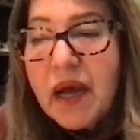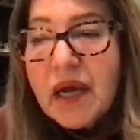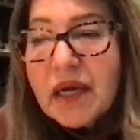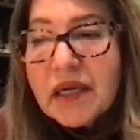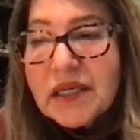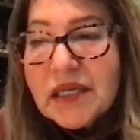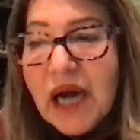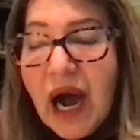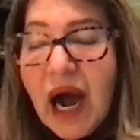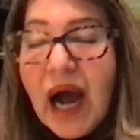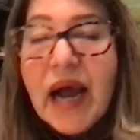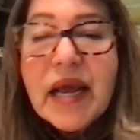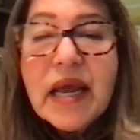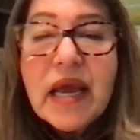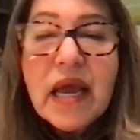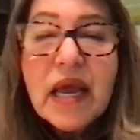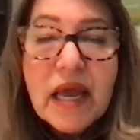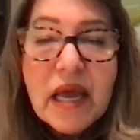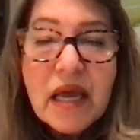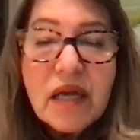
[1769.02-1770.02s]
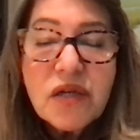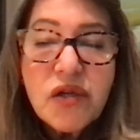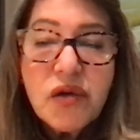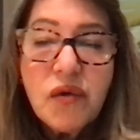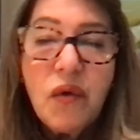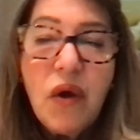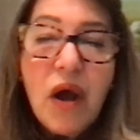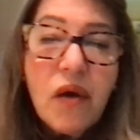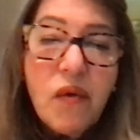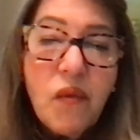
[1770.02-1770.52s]
tying
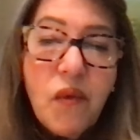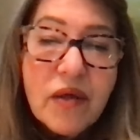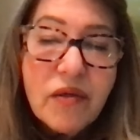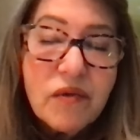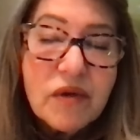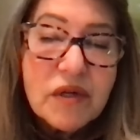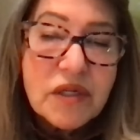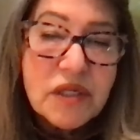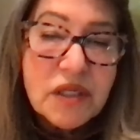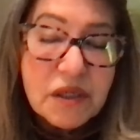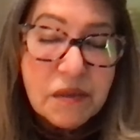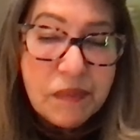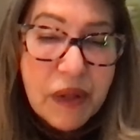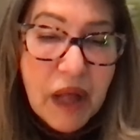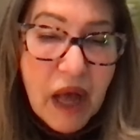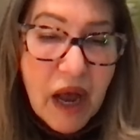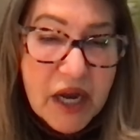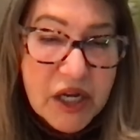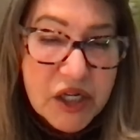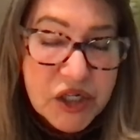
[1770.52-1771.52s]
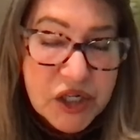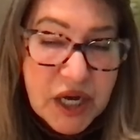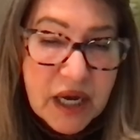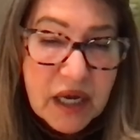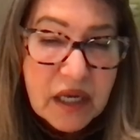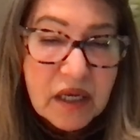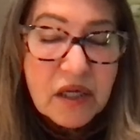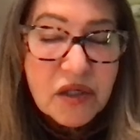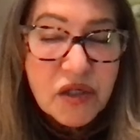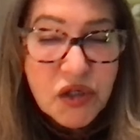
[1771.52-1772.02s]
into whether it's supply chain
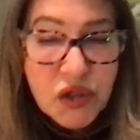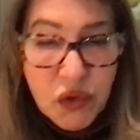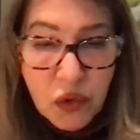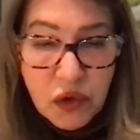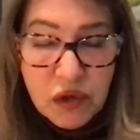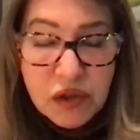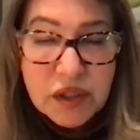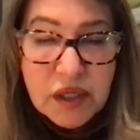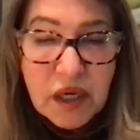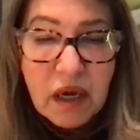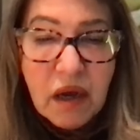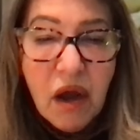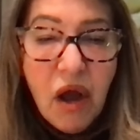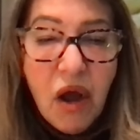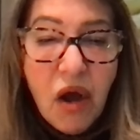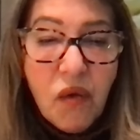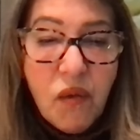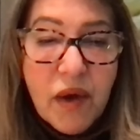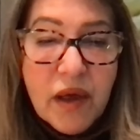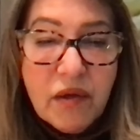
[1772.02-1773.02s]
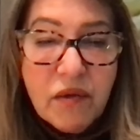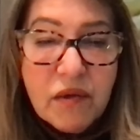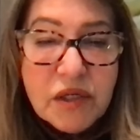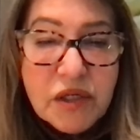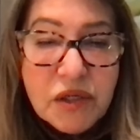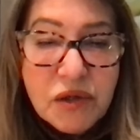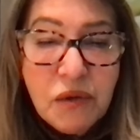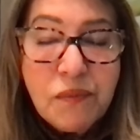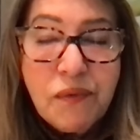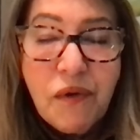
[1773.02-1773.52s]
and sourcing, whether it's
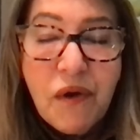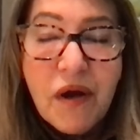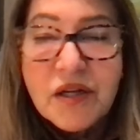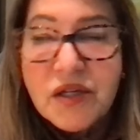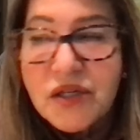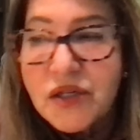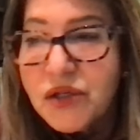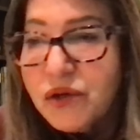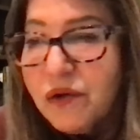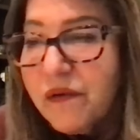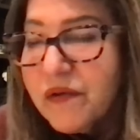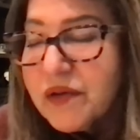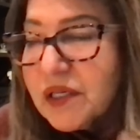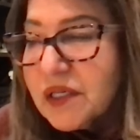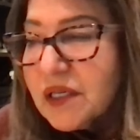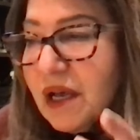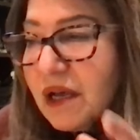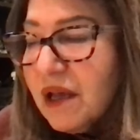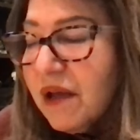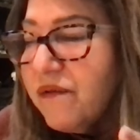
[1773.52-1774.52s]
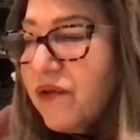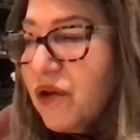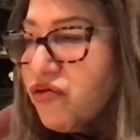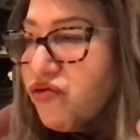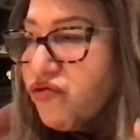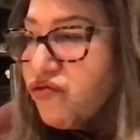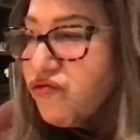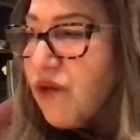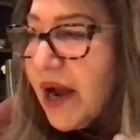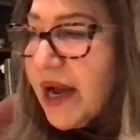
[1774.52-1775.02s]
new products and services. I'll give you a
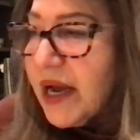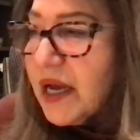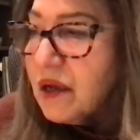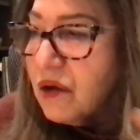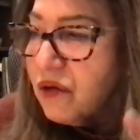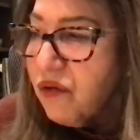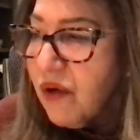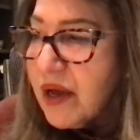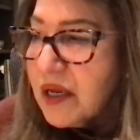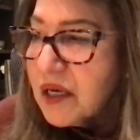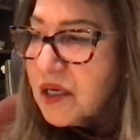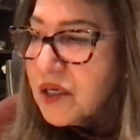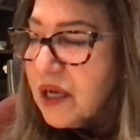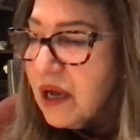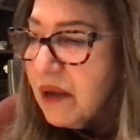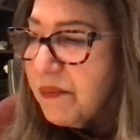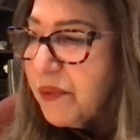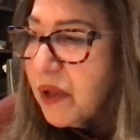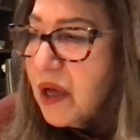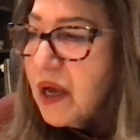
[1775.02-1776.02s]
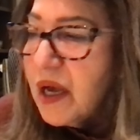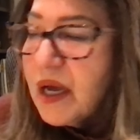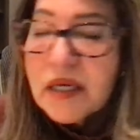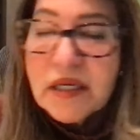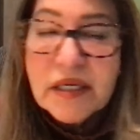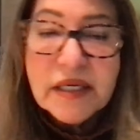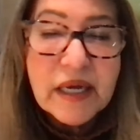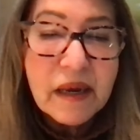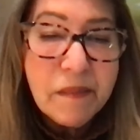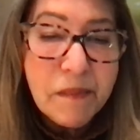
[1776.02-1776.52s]
great example.
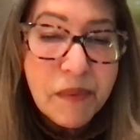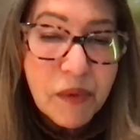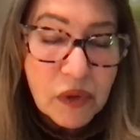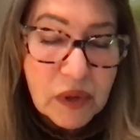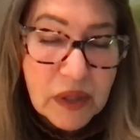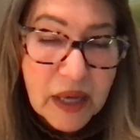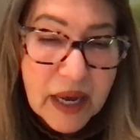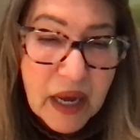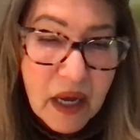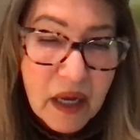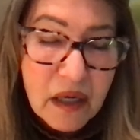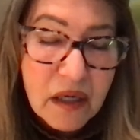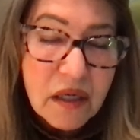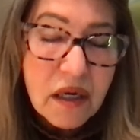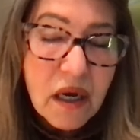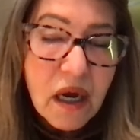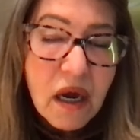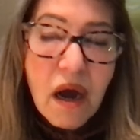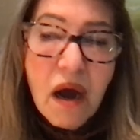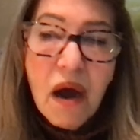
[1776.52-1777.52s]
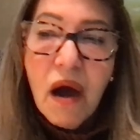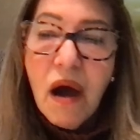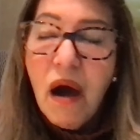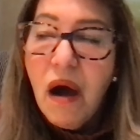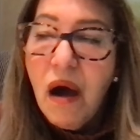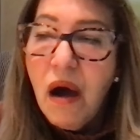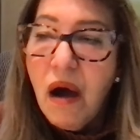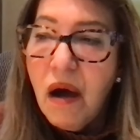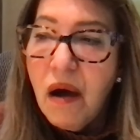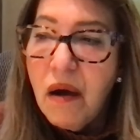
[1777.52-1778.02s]
Timberland
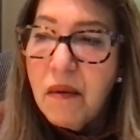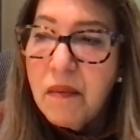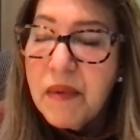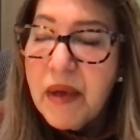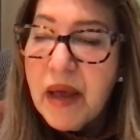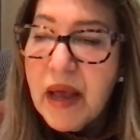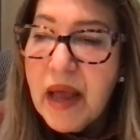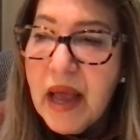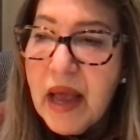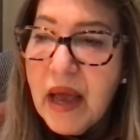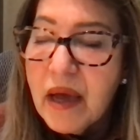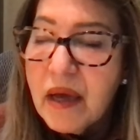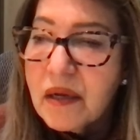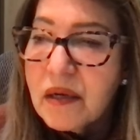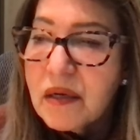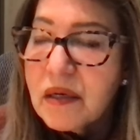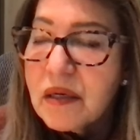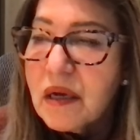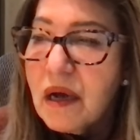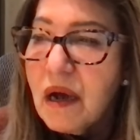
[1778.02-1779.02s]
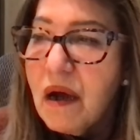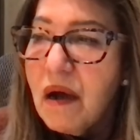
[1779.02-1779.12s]
and